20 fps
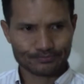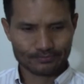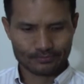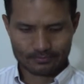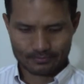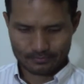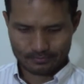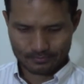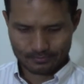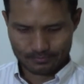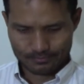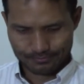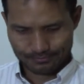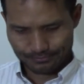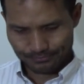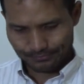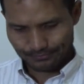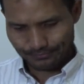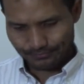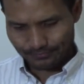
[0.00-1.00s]

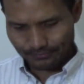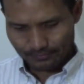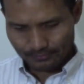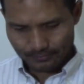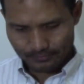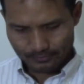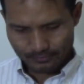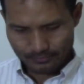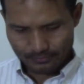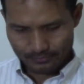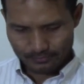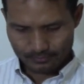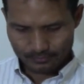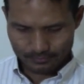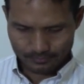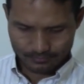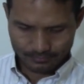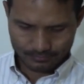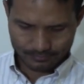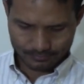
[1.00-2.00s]

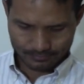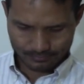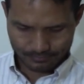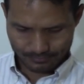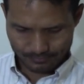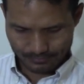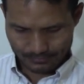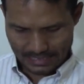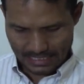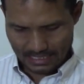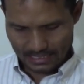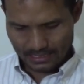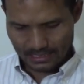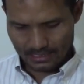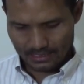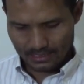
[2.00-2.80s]
No one is speaking in this clip.